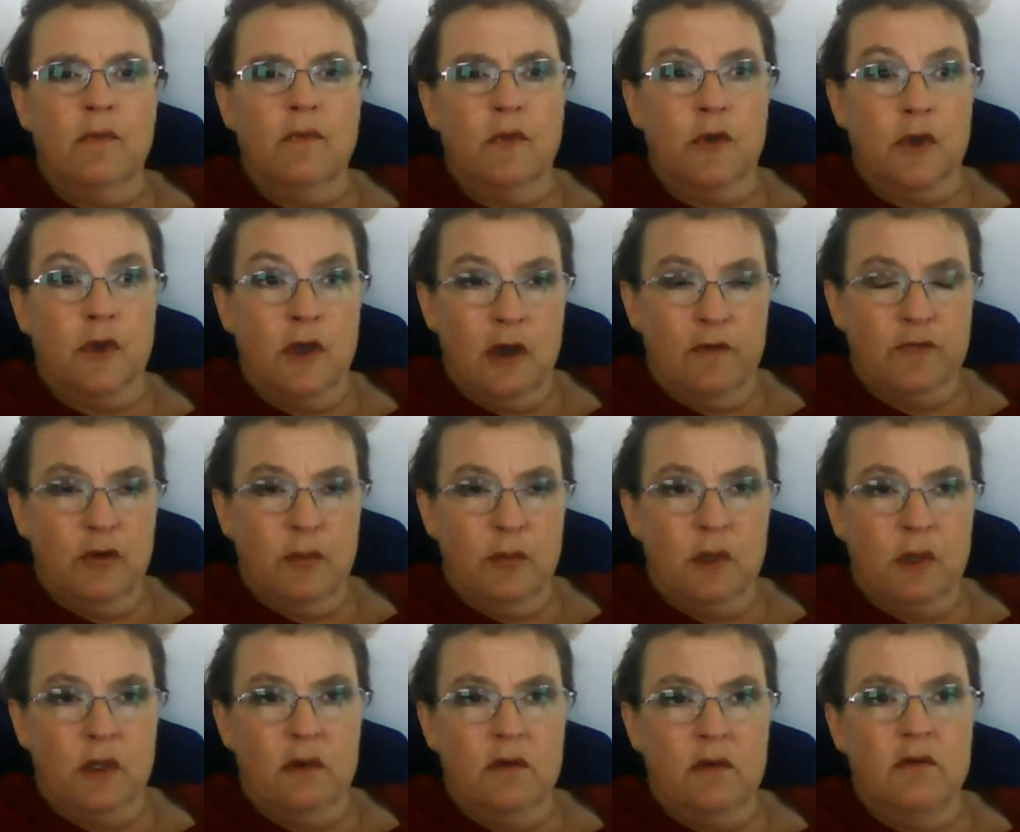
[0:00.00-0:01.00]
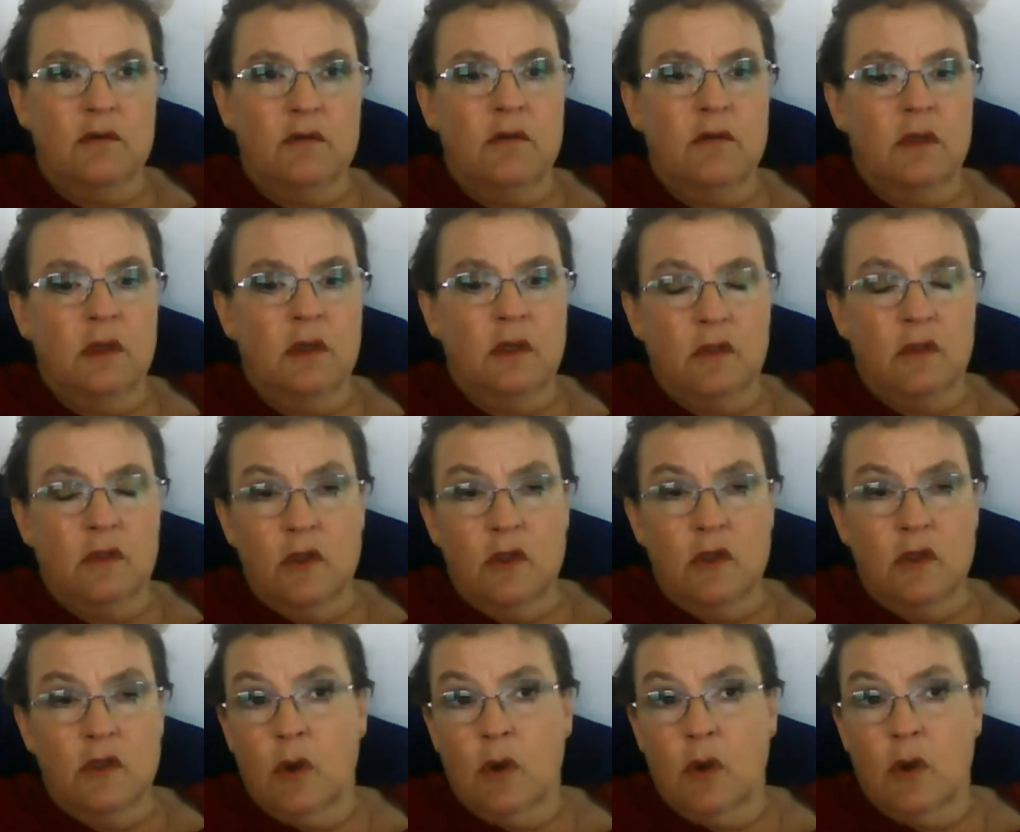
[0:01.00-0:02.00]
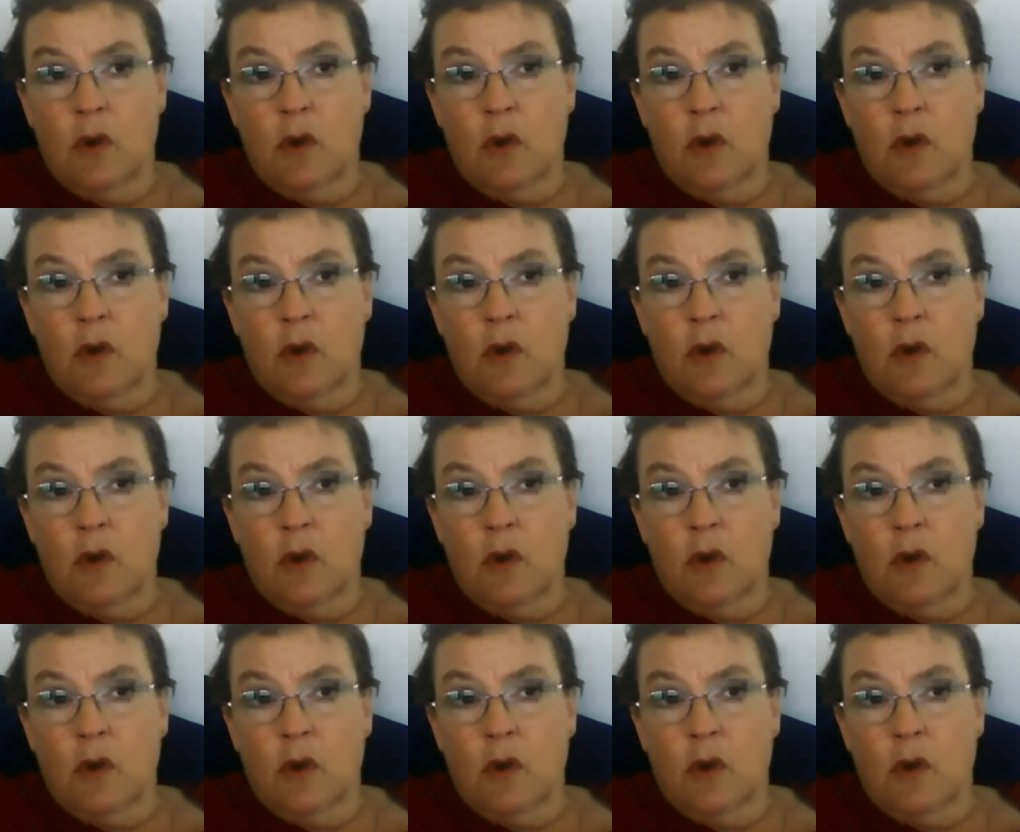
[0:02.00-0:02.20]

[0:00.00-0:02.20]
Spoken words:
The government in the U.S.